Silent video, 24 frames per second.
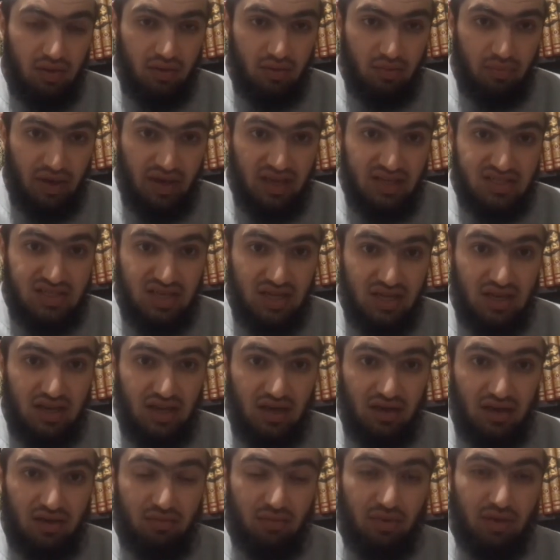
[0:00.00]
make
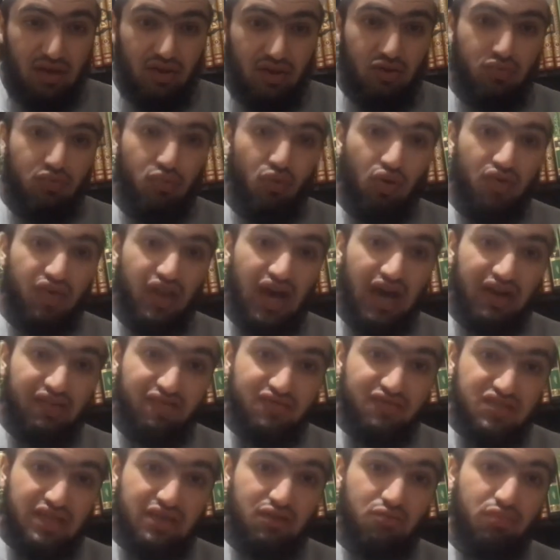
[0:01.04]
Jannah, you know, more than half
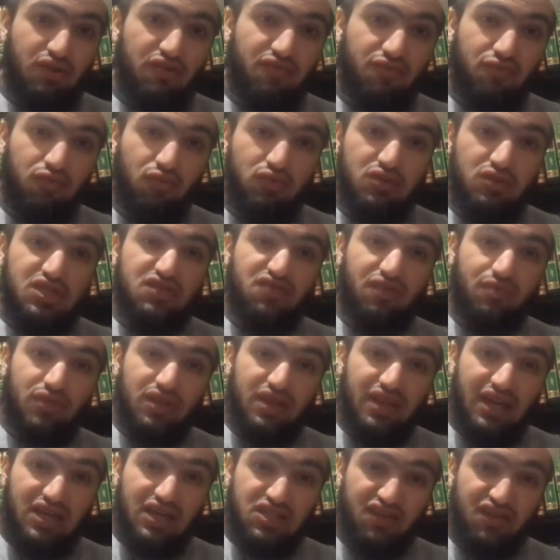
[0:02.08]
of Jannah will be full just from
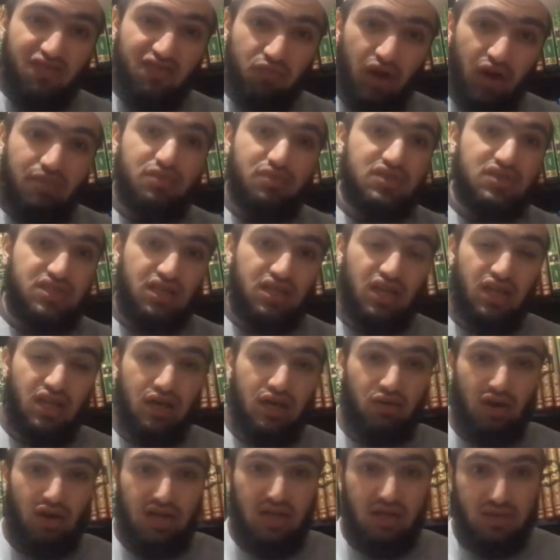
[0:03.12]
the nation of Muhammad
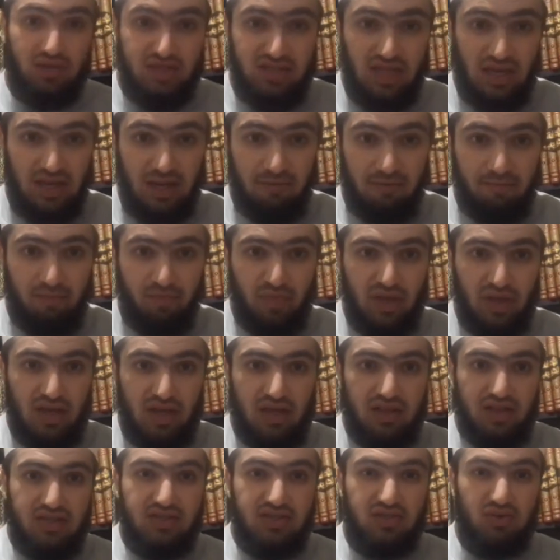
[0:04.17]
sallallahu alayhi wa
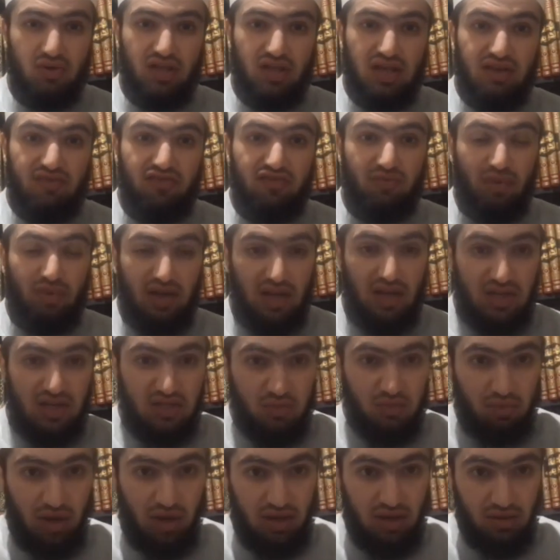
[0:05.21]
This is all a gift from Allah
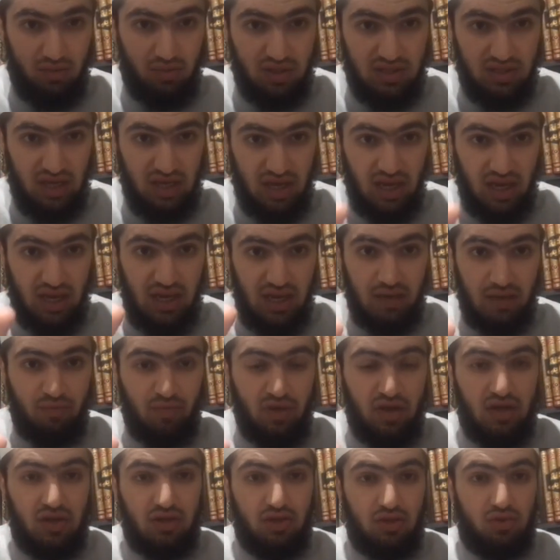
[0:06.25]
subhanahu wa ta'ala
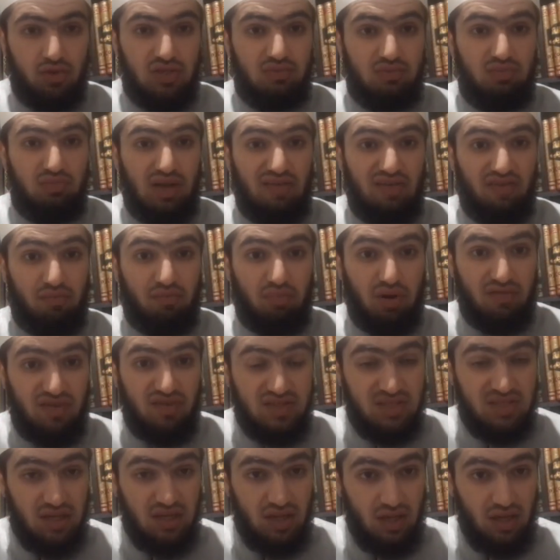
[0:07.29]
to his beloved
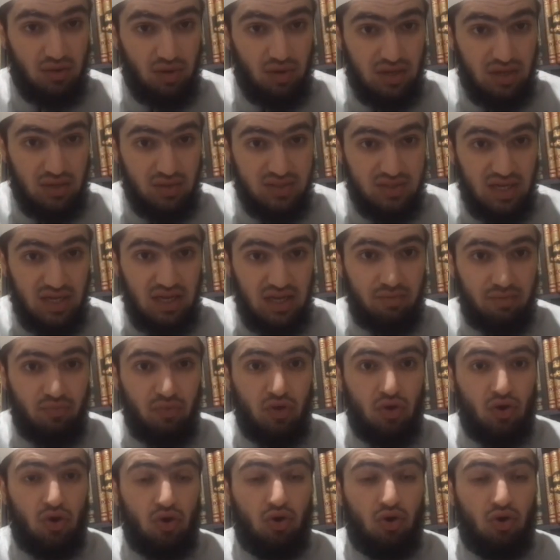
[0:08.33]
Prophet sallallahu alayhi wasallam,